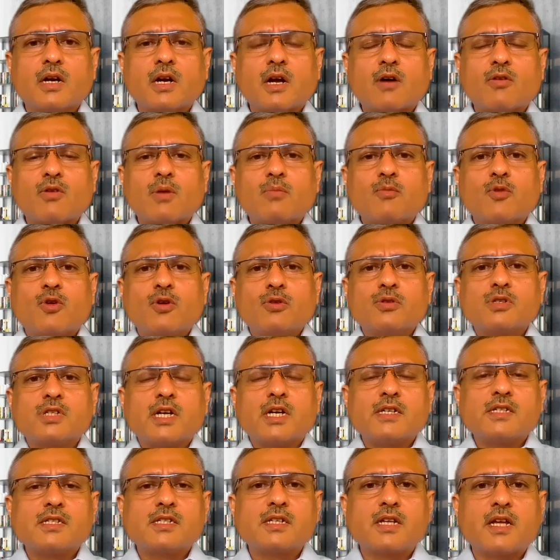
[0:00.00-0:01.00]
And now I'm going to
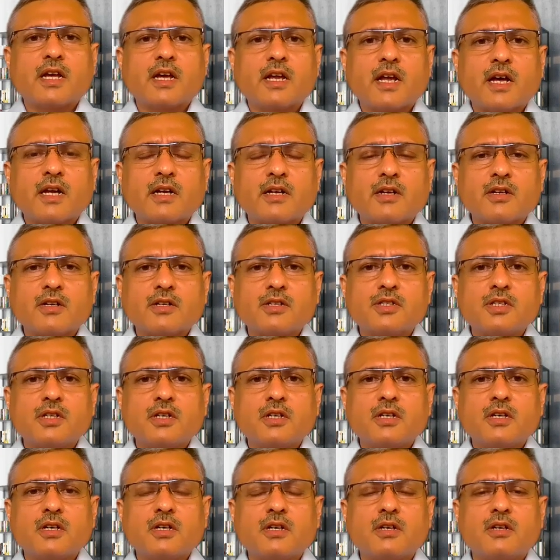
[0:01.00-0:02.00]
send scalar
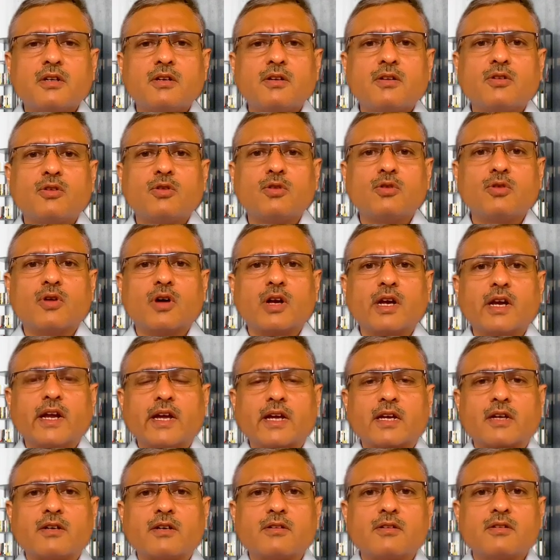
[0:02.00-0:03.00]
energy to your
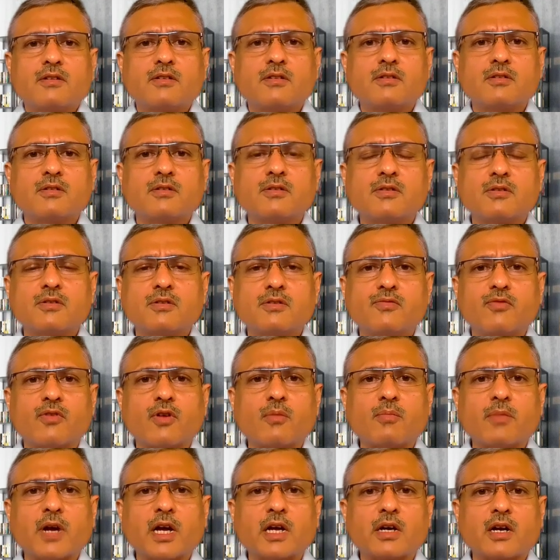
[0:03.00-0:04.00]
neck.
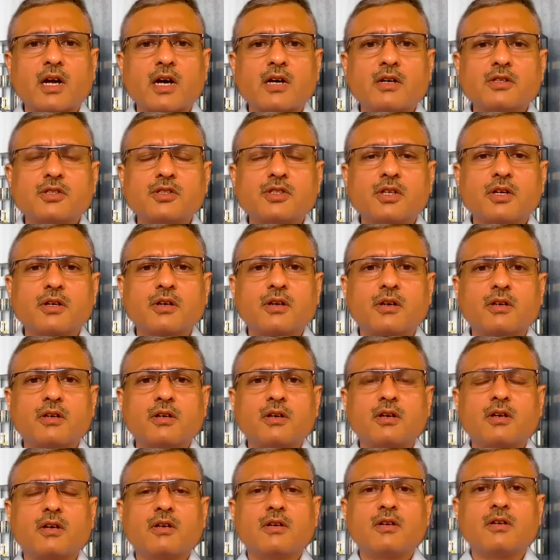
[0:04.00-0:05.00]
From my Anahat
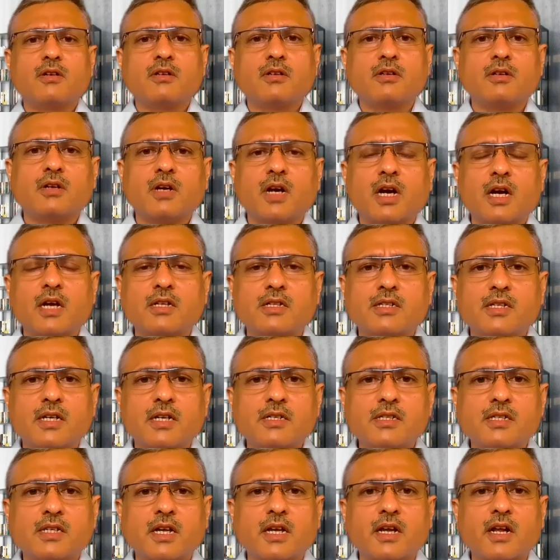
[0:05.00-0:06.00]
chakra, I'll
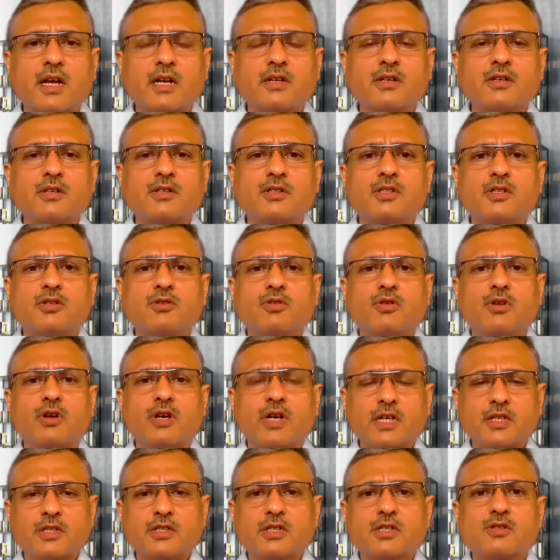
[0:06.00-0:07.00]
send scalar energy to
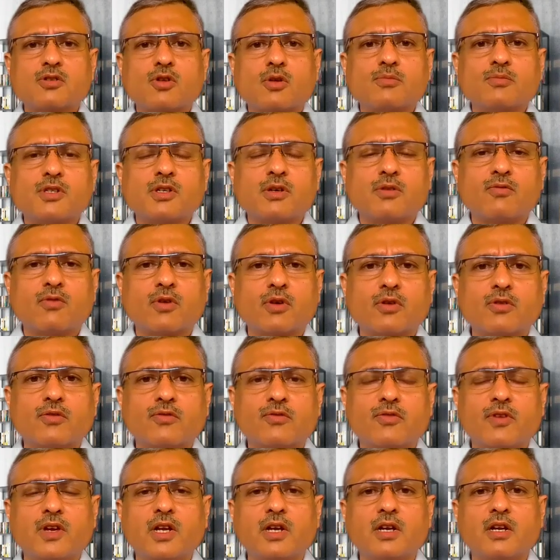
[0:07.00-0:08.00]
your neck. Just observe what
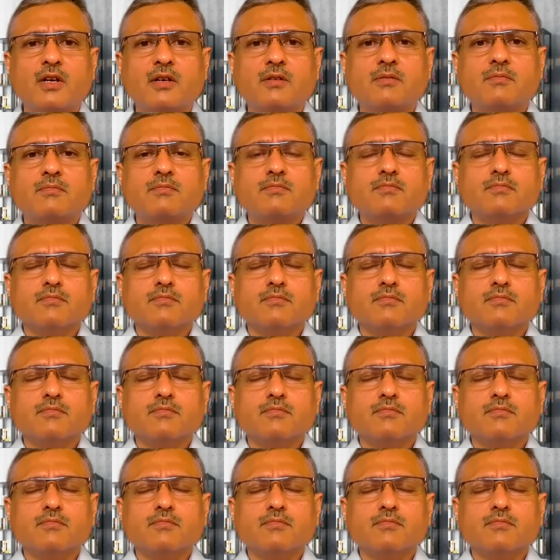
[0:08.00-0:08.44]
you feel.